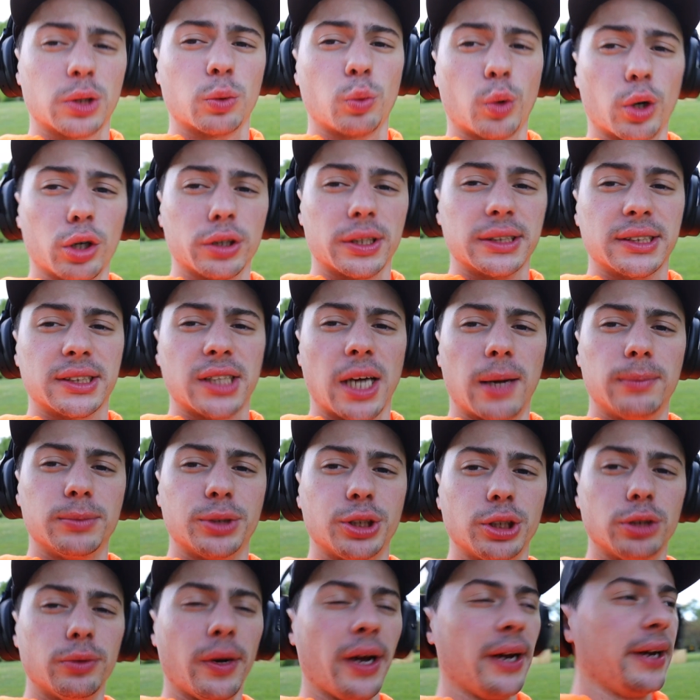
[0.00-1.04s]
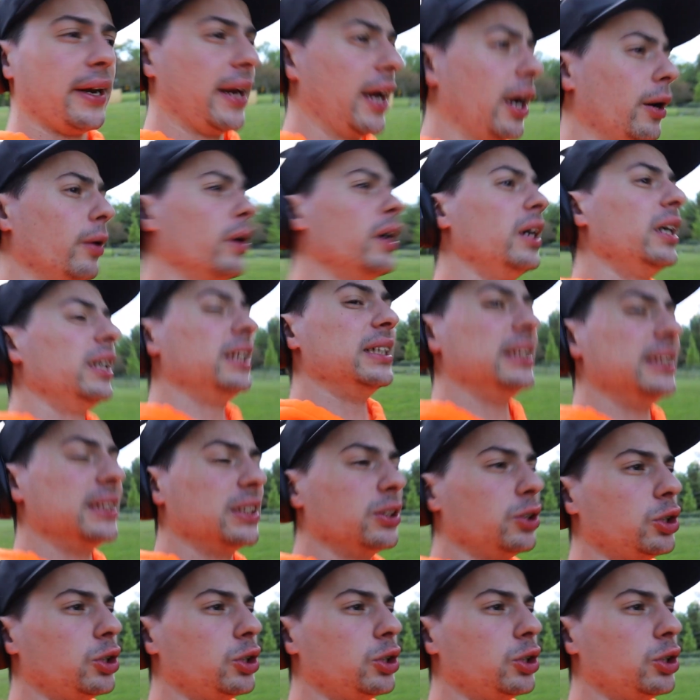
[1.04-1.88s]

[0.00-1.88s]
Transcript: the world has come to right now, is